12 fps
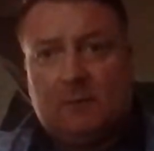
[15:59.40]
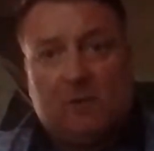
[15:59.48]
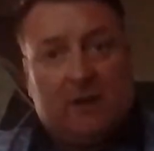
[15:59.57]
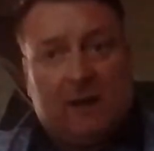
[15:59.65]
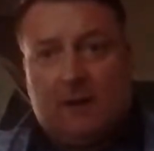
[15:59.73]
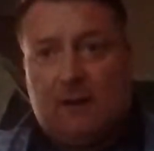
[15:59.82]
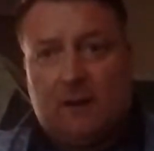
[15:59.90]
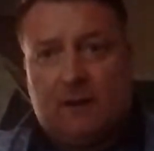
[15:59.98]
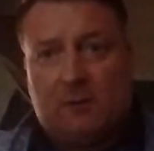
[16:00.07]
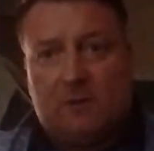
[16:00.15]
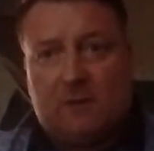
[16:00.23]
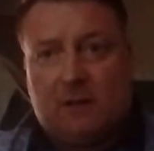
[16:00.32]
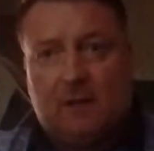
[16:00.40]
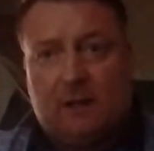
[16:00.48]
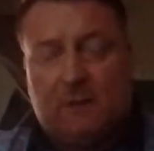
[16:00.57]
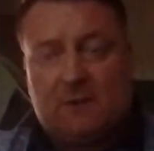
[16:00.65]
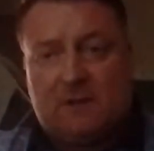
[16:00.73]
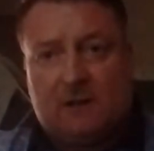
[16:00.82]
But yeah, I
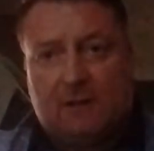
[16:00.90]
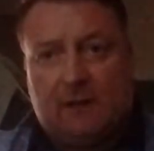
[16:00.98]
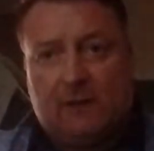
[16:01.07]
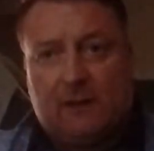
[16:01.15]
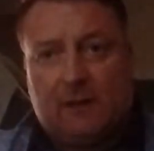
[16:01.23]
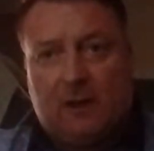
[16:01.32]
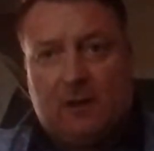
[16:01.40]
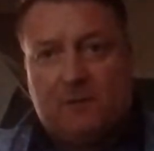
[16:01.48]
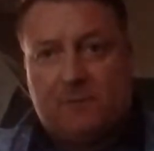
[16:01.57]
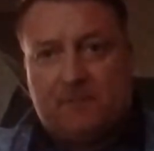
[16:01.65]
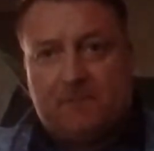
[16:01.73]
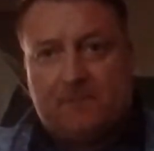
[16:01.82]
would certainly give it a go.